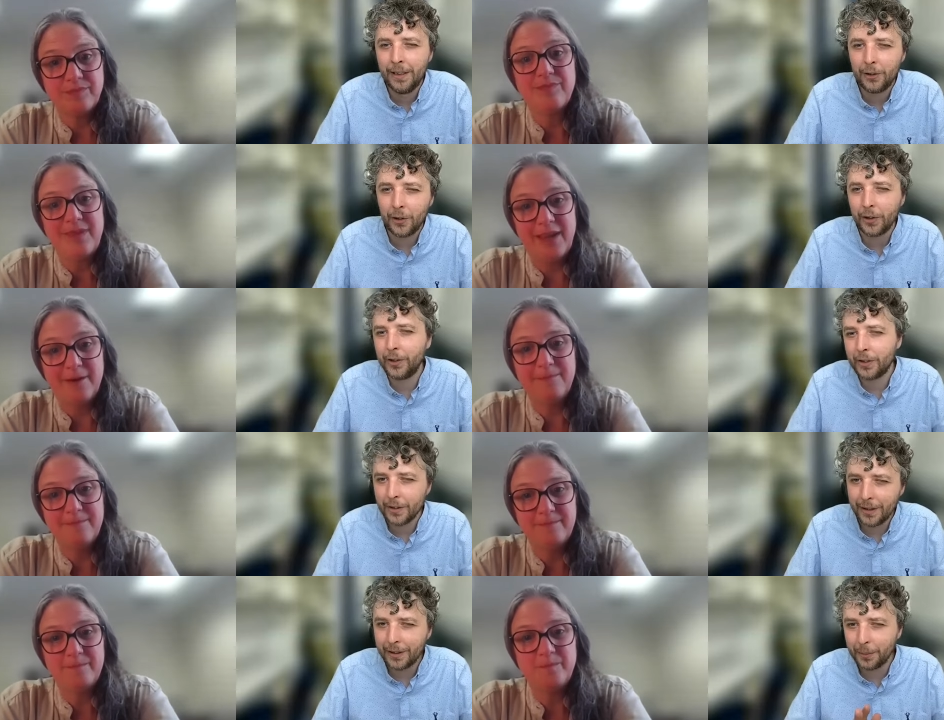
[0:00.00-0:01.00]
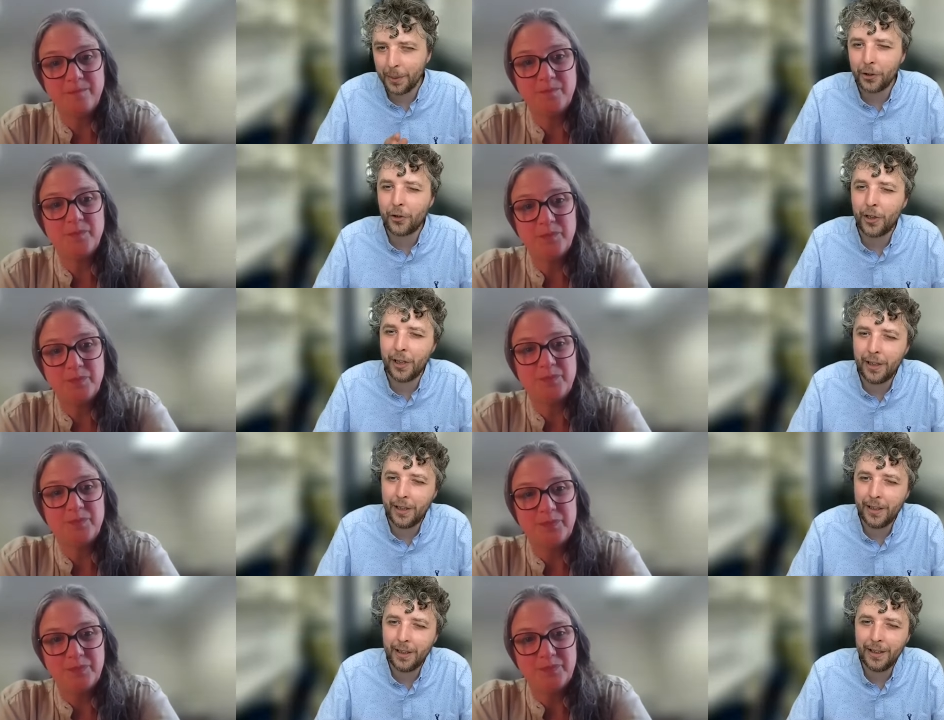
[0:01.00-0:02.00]
Speaker 1: So mm. it's it's a bit
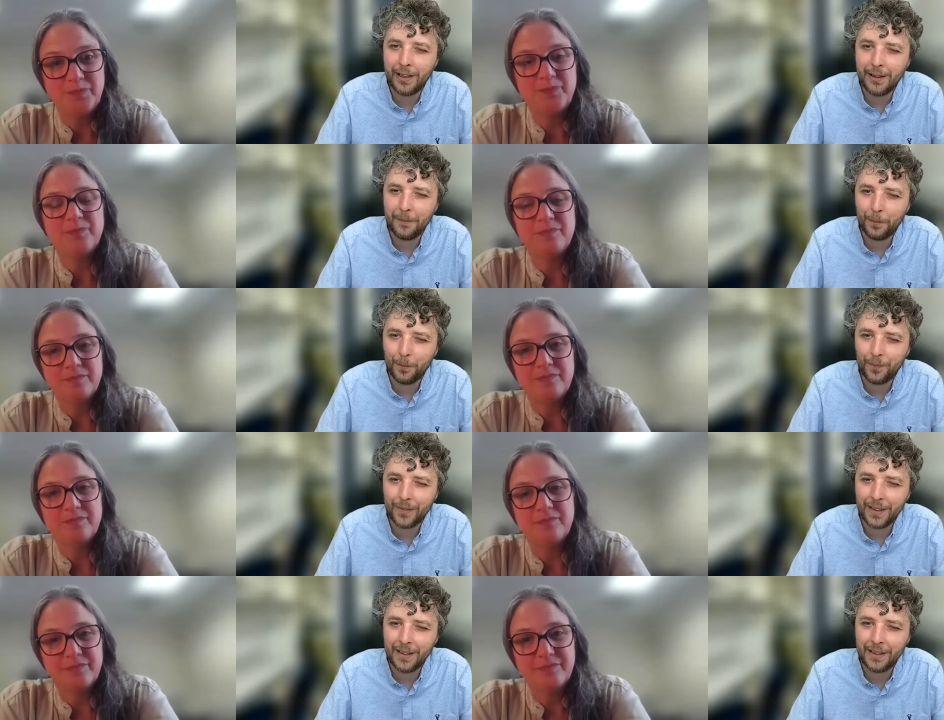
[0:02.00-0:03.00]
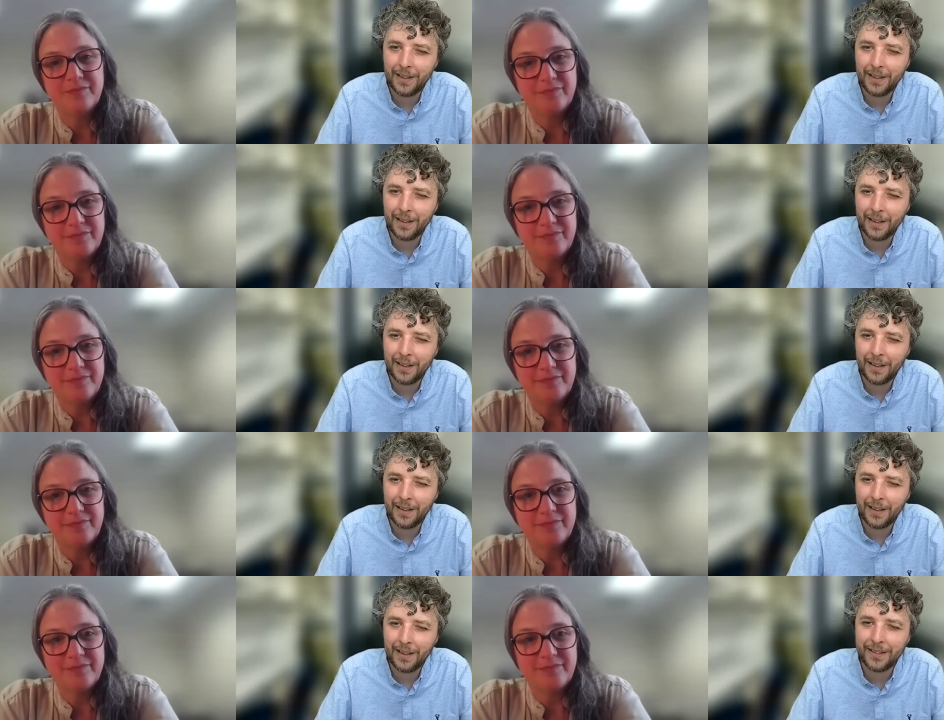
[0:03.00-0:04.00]
tricky the um, the,
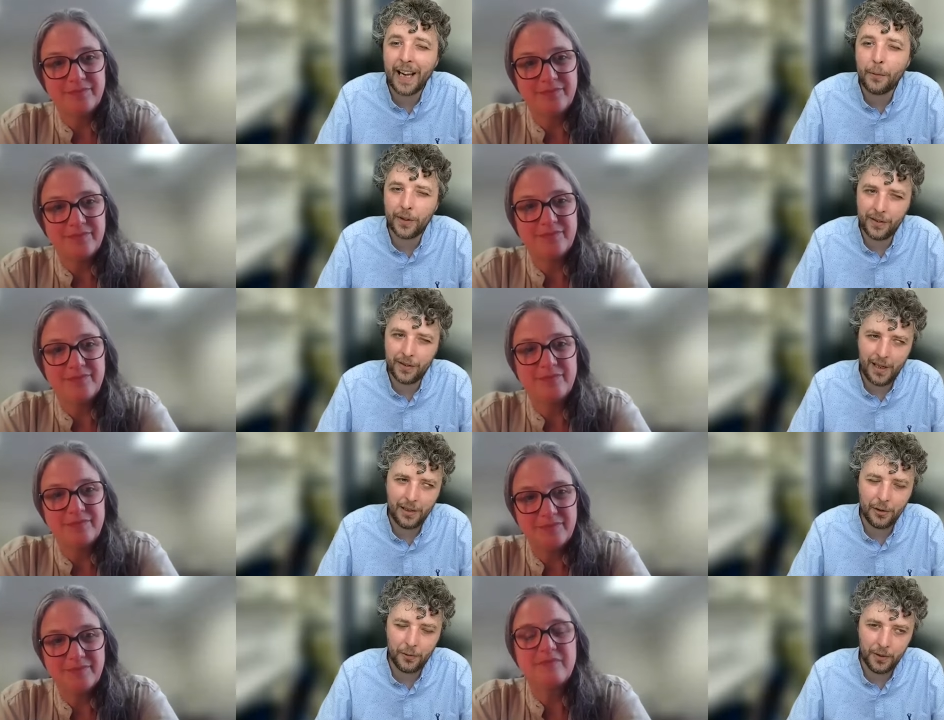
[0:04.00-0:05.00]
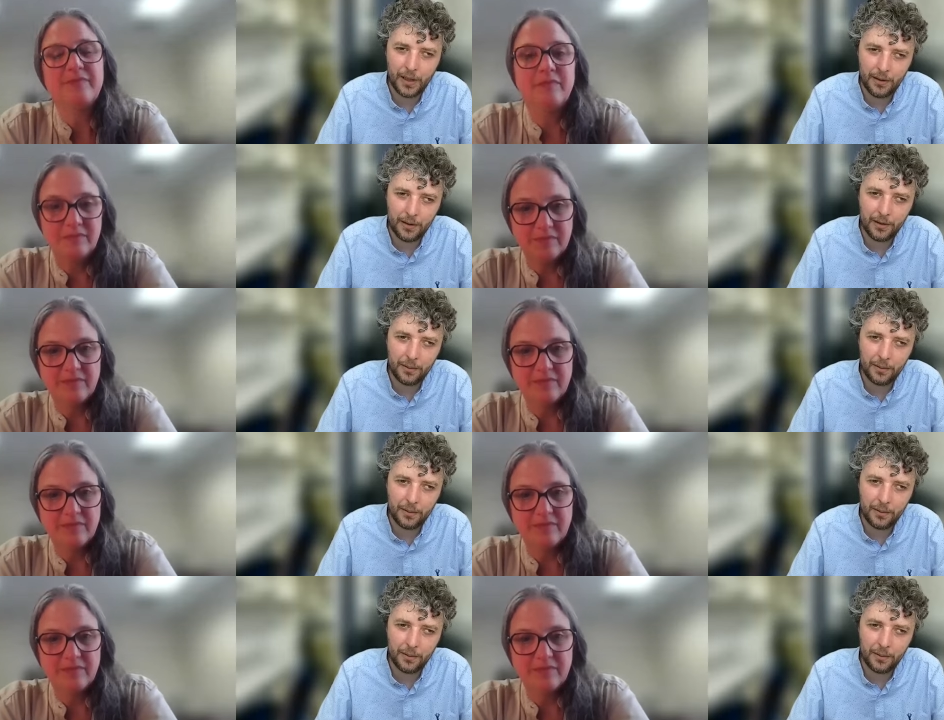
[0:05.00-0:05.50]
the, the, safety side of that.